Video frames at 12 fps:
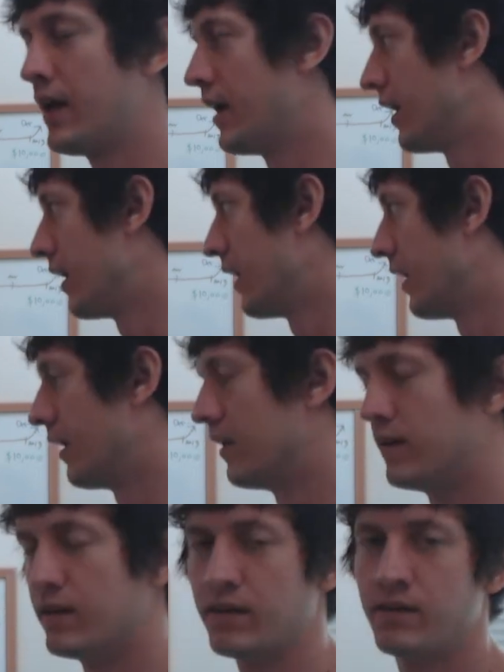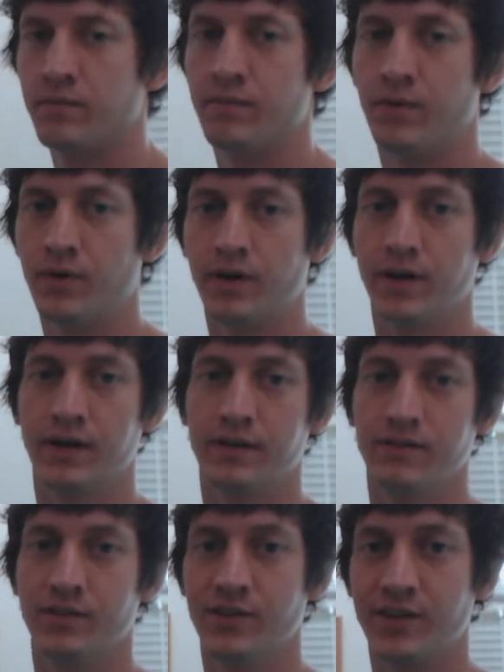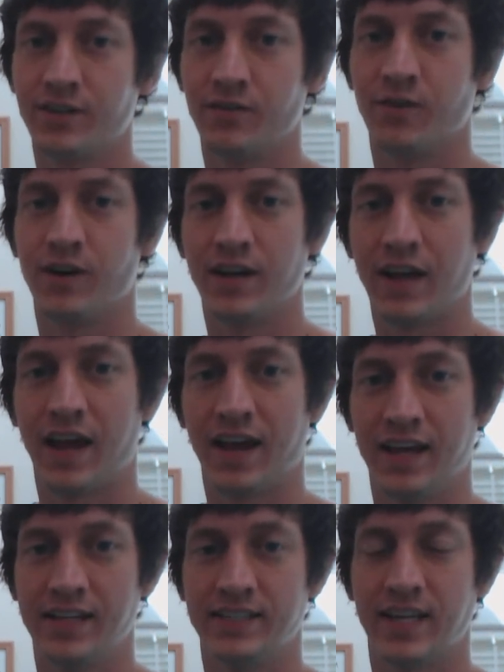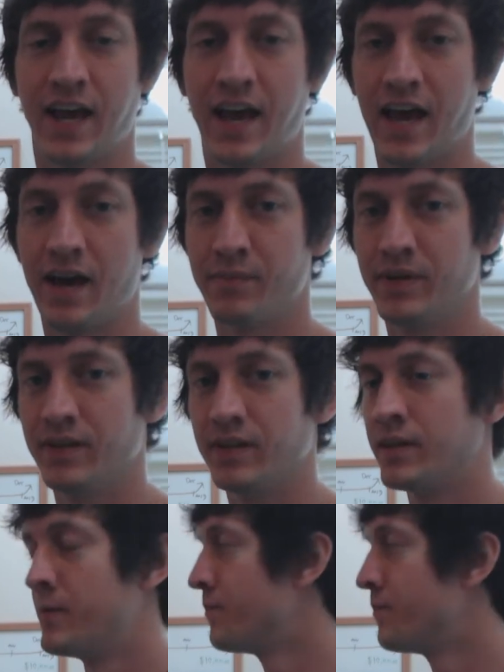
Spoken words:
and boy, look what has happened.